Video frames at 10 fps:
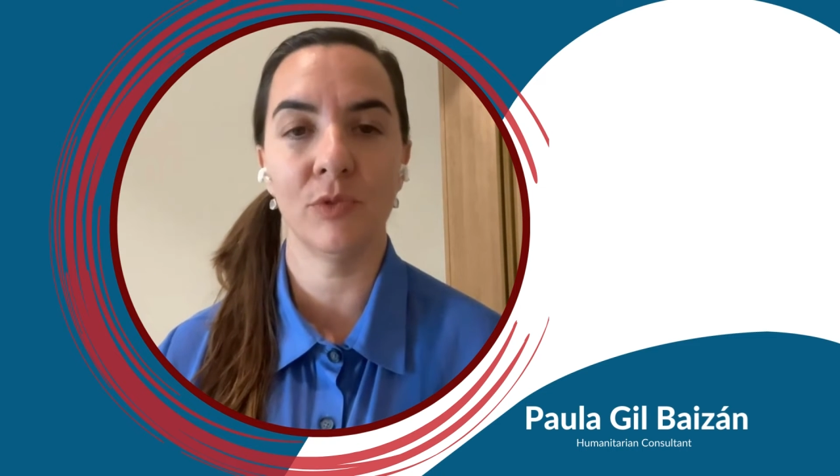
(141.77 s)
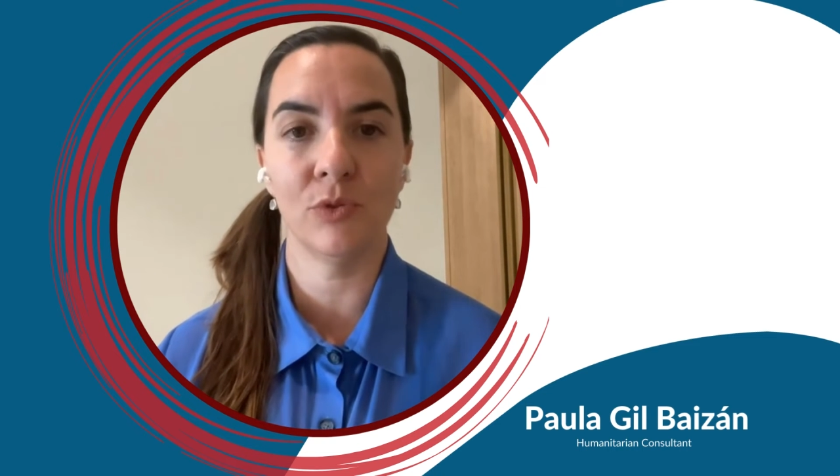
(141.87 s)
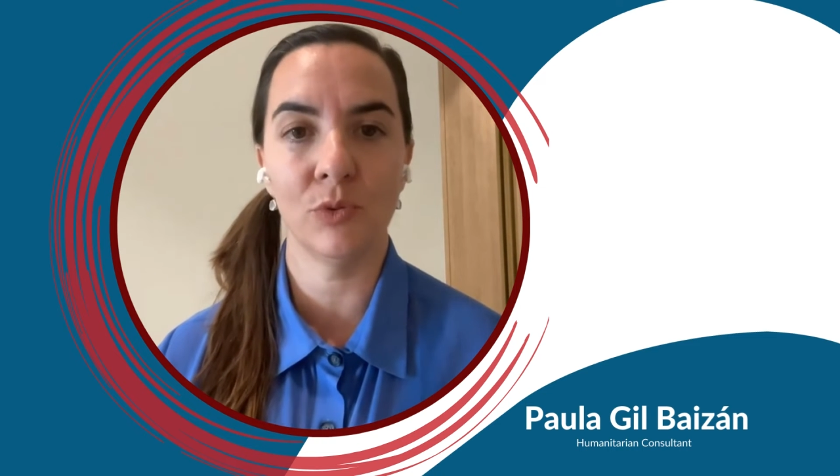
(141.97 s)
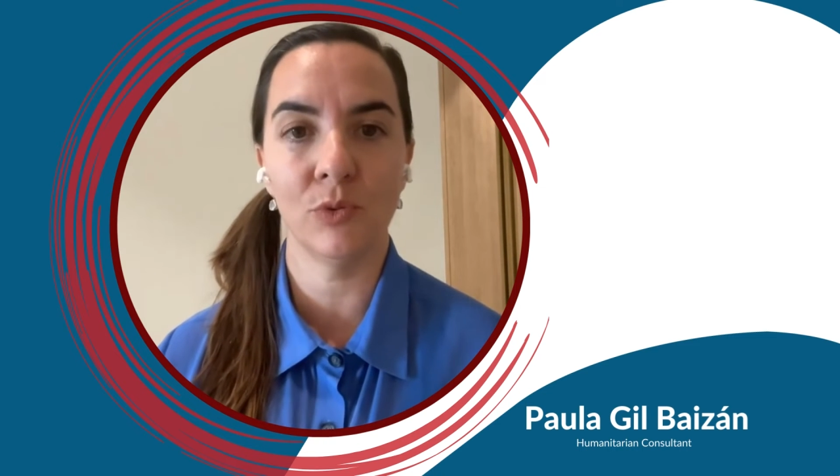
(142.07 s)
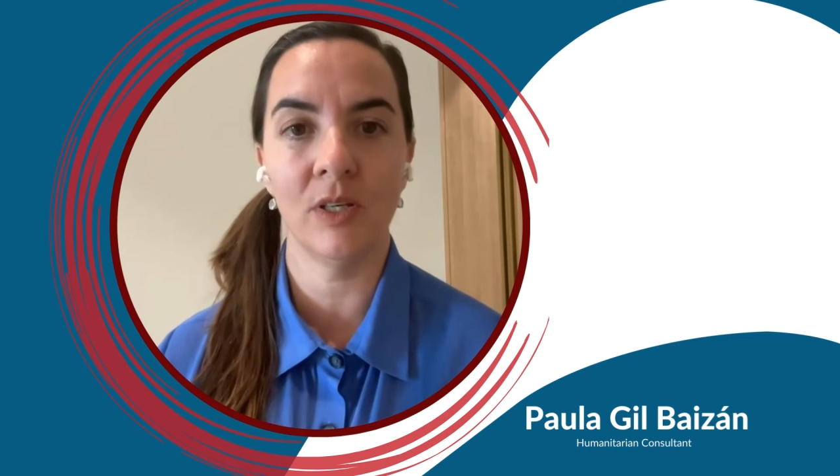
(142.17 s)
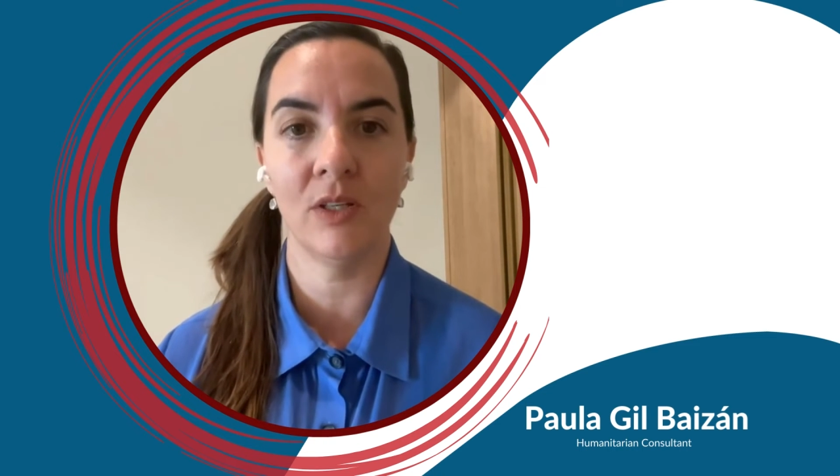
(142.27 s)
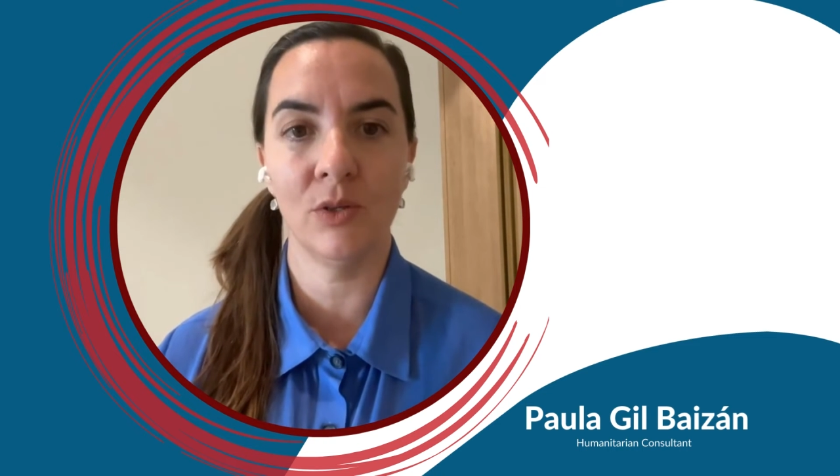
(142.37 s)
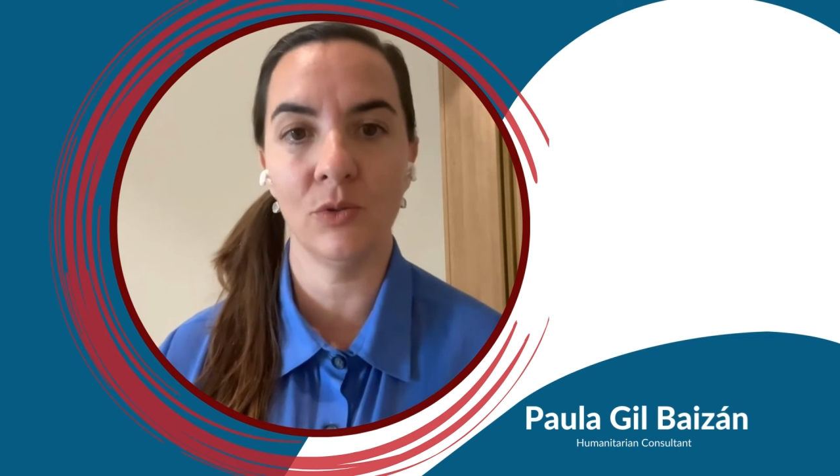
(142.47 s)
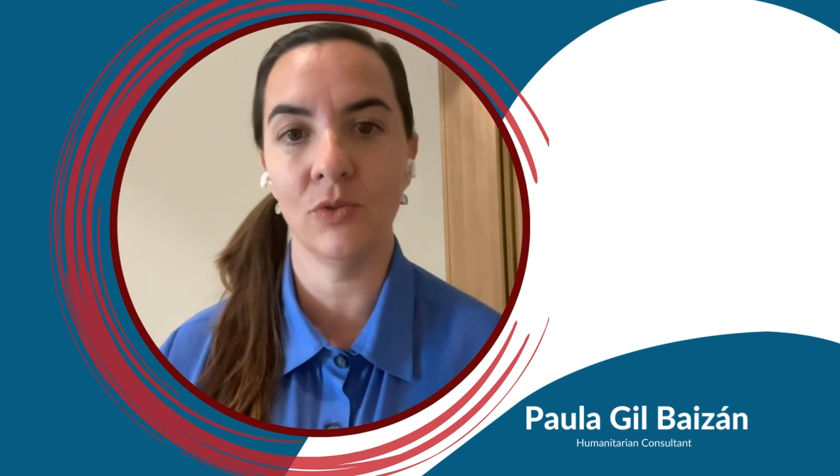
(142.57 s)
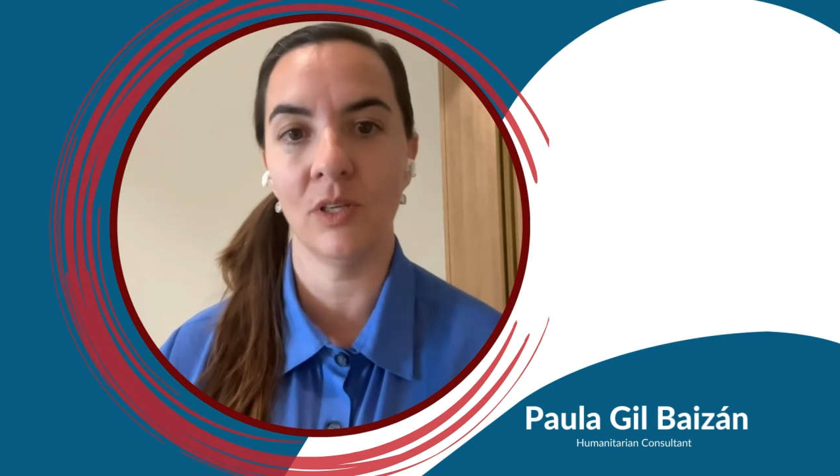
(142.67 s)
to do it
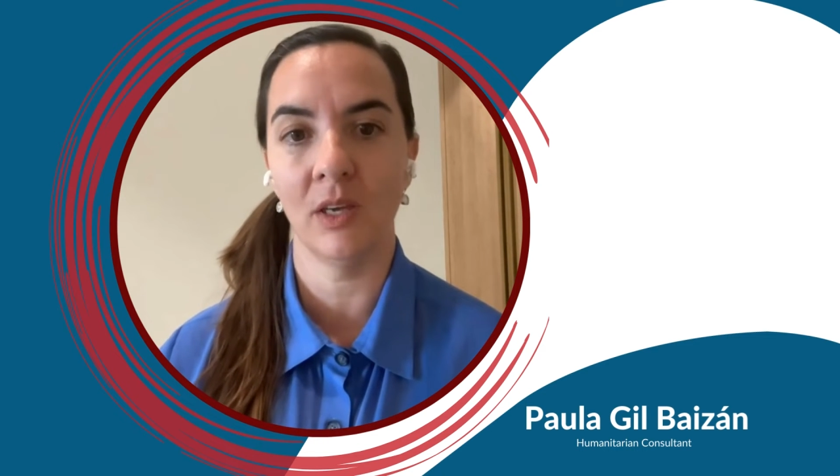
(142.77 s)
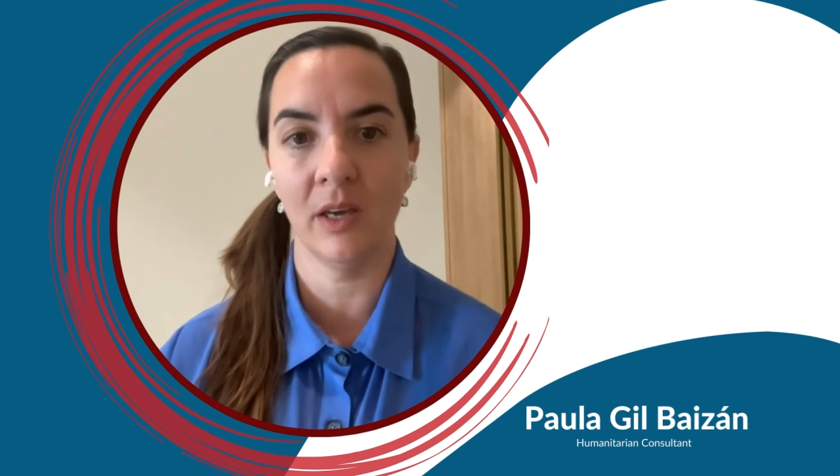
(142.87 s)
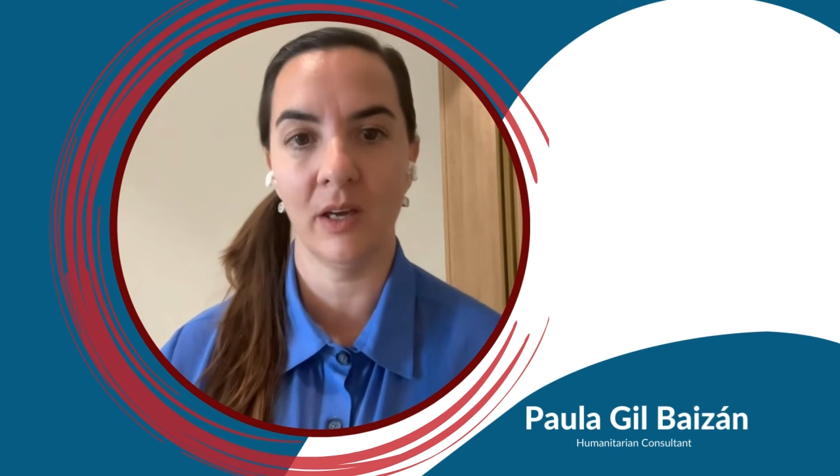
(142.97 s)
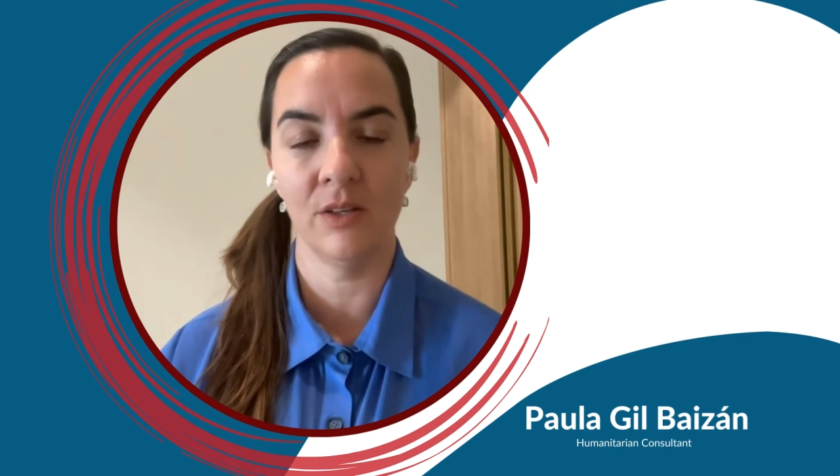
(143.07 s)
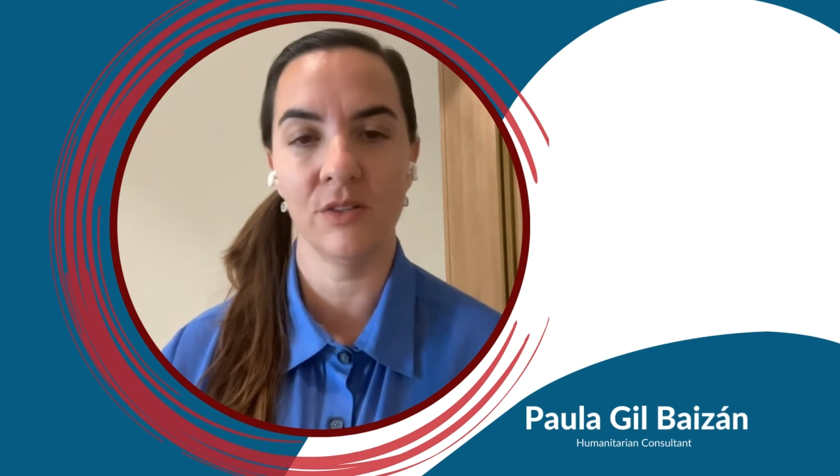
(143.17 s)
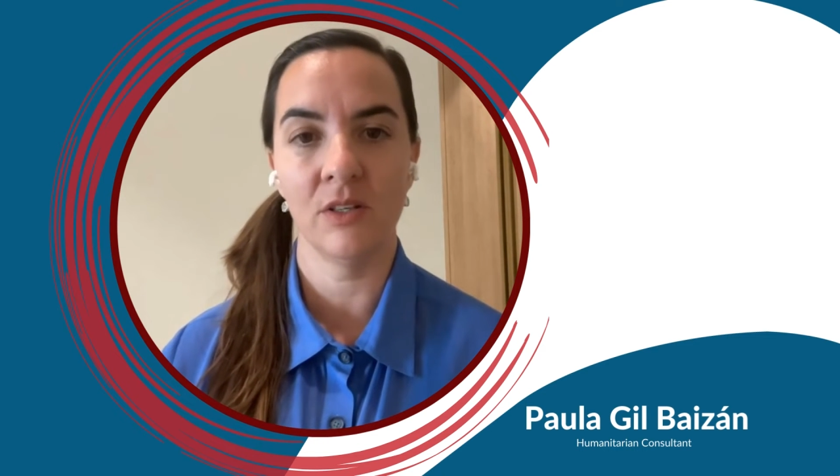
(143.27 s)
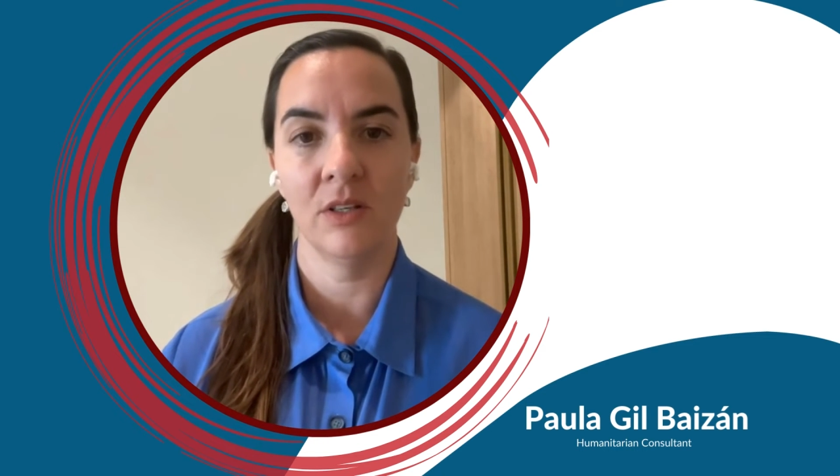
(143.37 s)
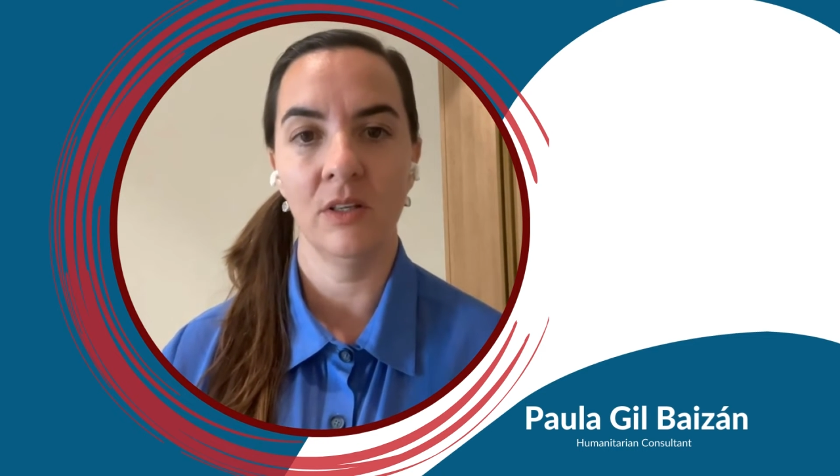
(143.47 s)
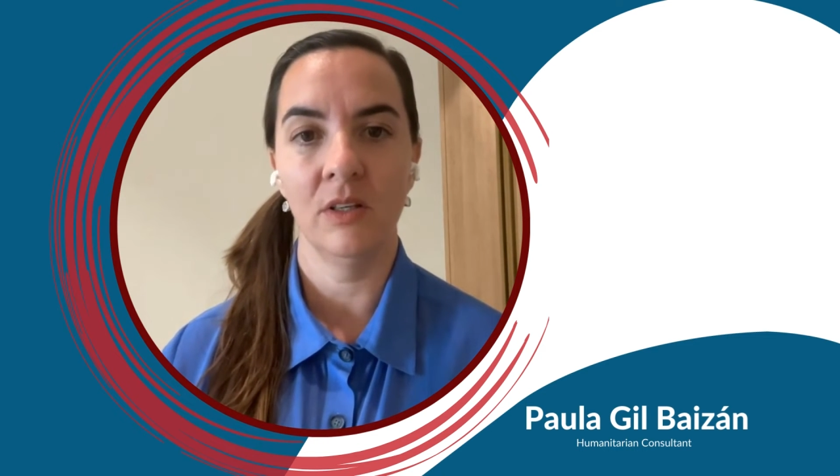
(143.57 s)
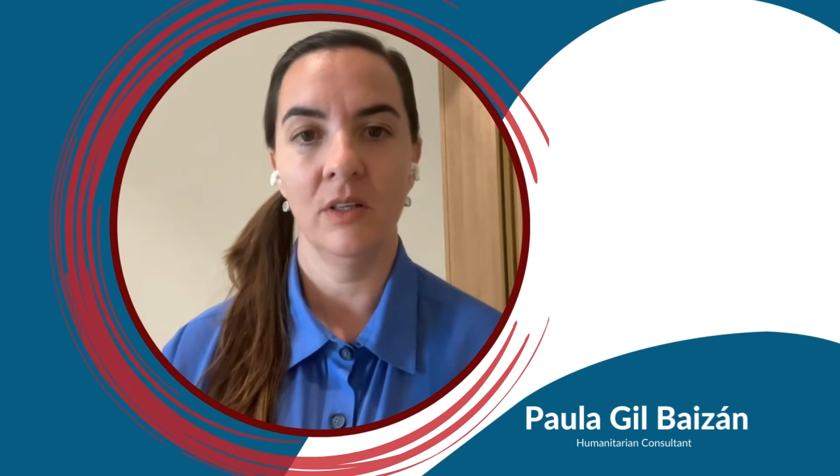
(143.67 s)
using cash.